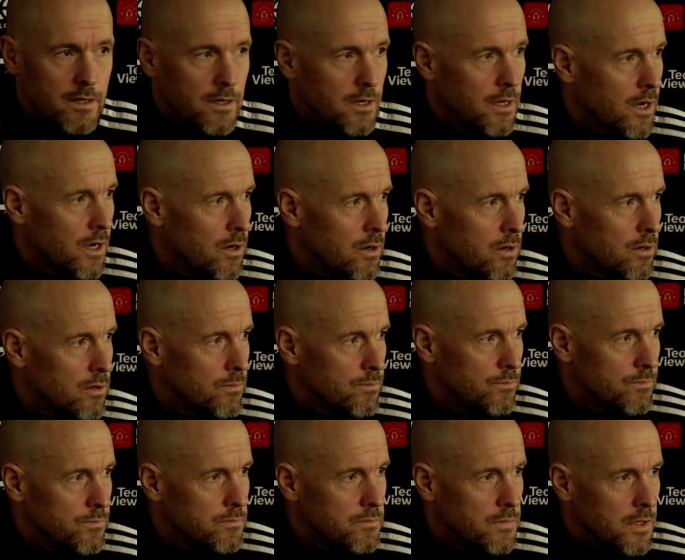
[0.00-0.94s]
Yeah,
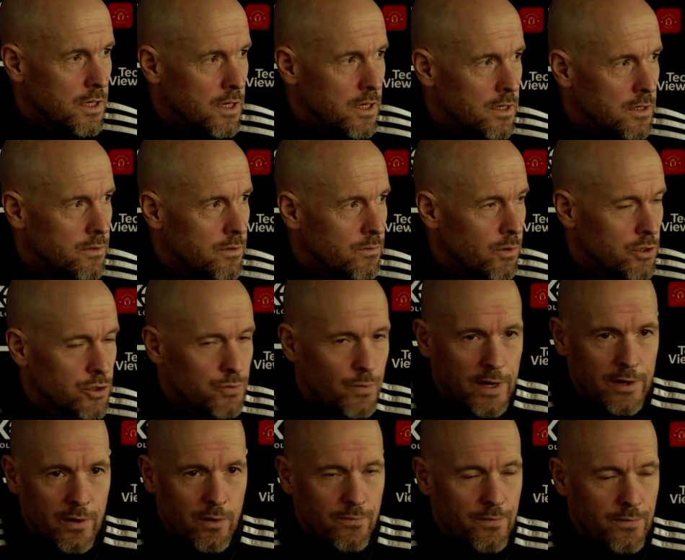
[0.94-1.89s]
was
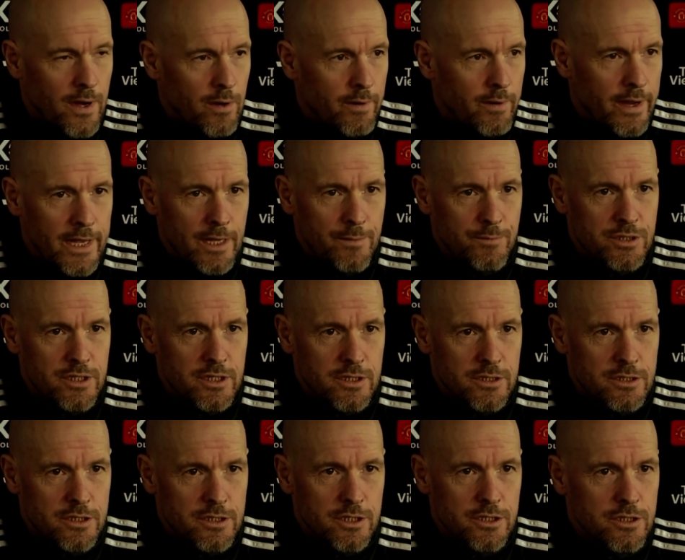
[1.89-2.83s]
one of our aims this
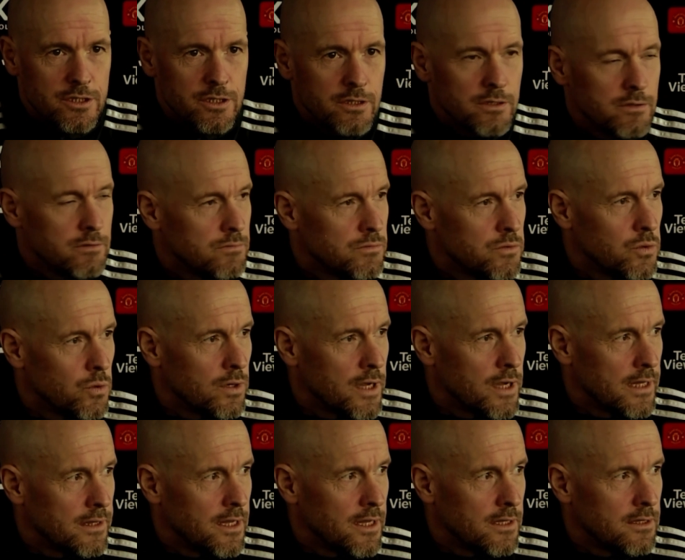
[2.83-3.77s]
season to
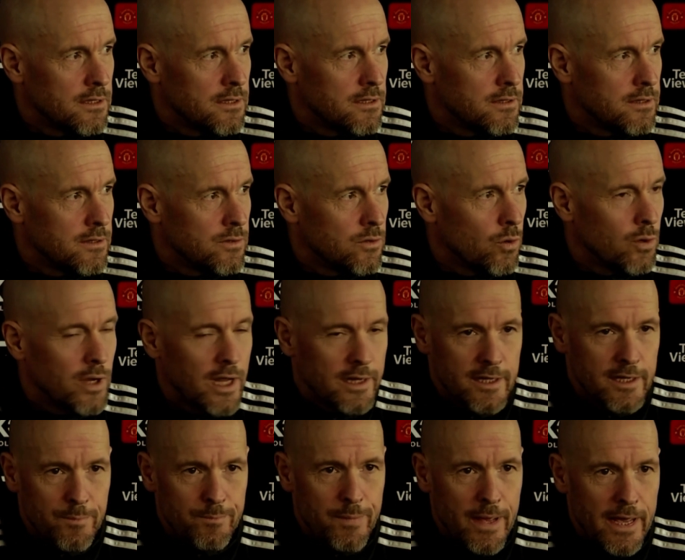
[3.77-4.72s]
get that. To get
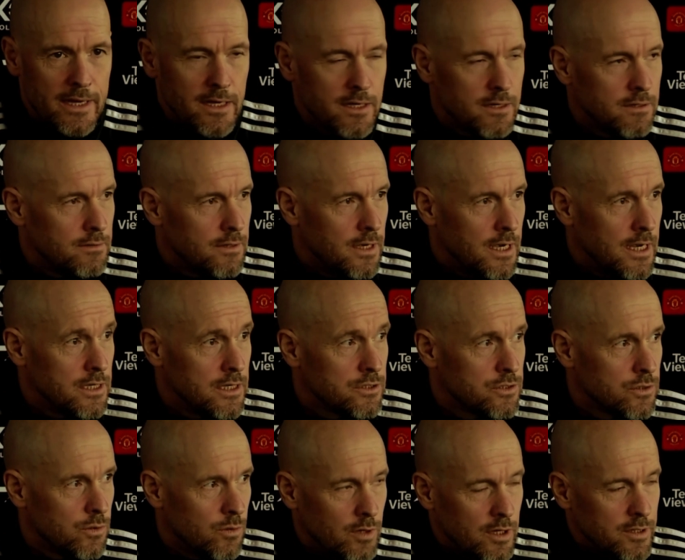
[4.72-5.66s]
that back,
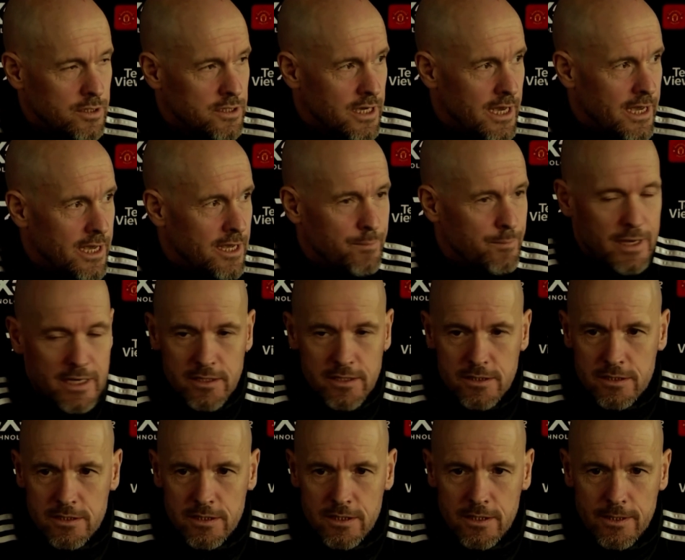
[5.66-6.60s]
so as aim
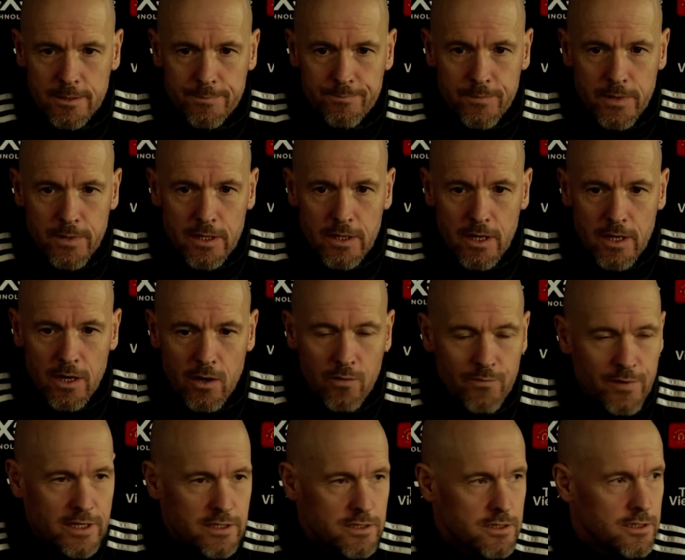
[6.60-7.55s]
as
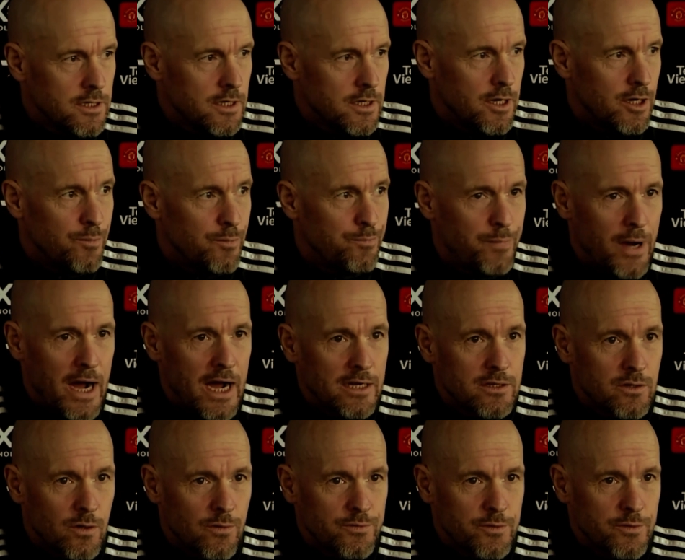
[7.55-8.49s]
a
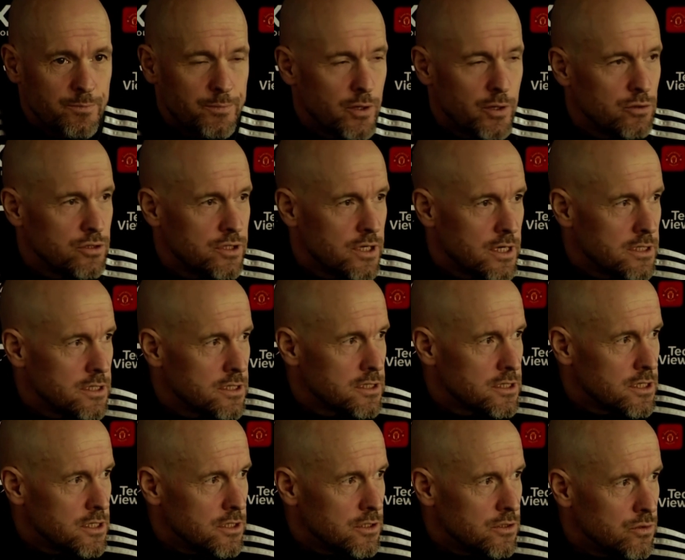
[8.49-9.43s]
part of the
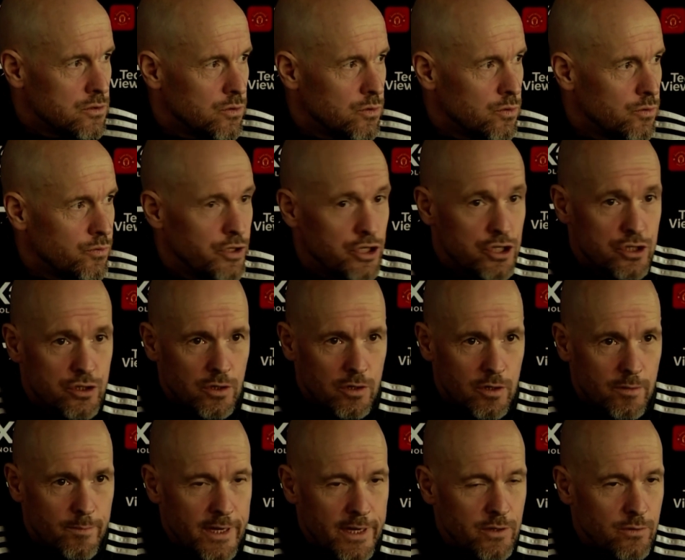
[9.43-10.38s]
process to
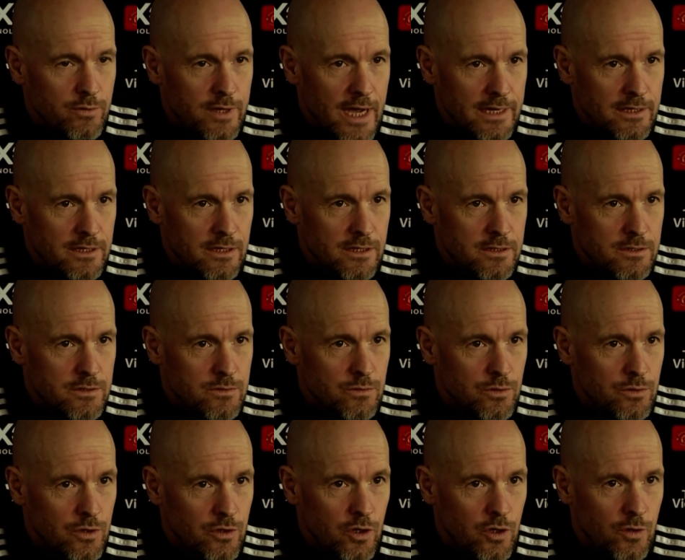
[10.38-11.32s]
restore Man United to
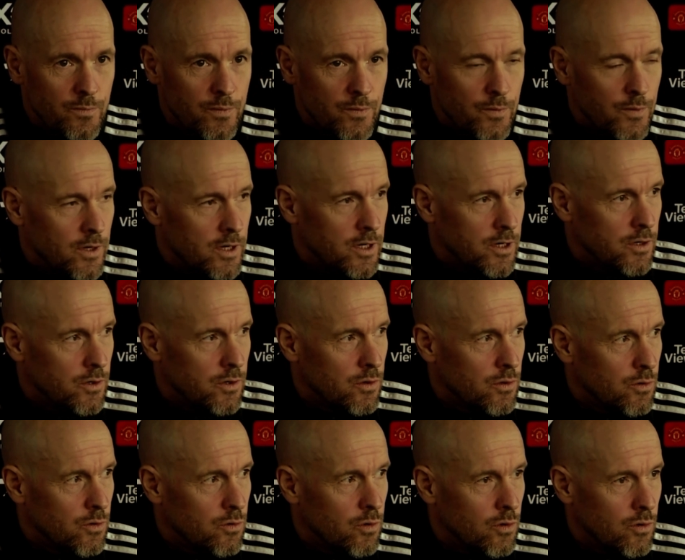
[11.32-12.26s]
the club
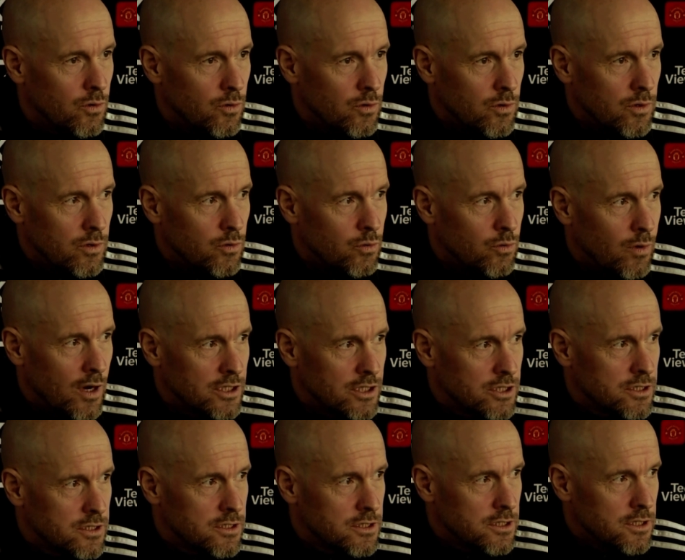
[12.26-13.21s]
who
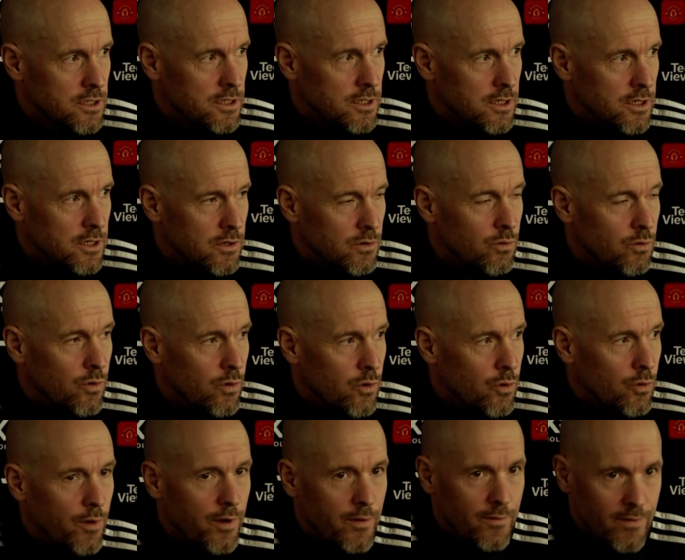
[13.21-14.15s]
once
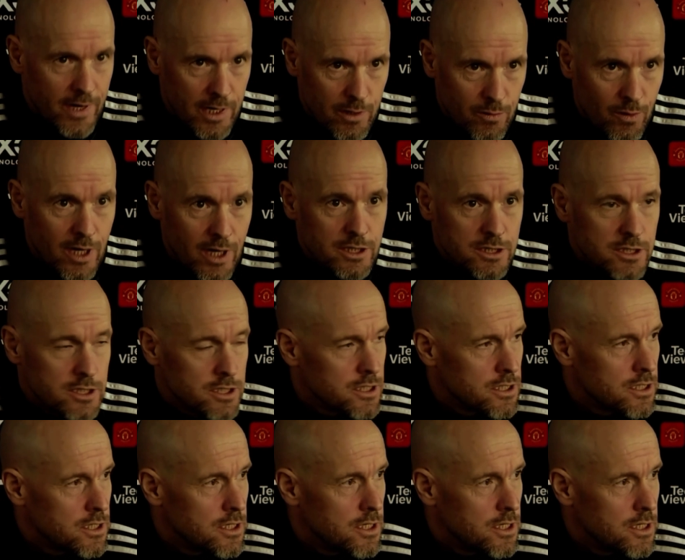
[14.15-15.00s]
who we were once.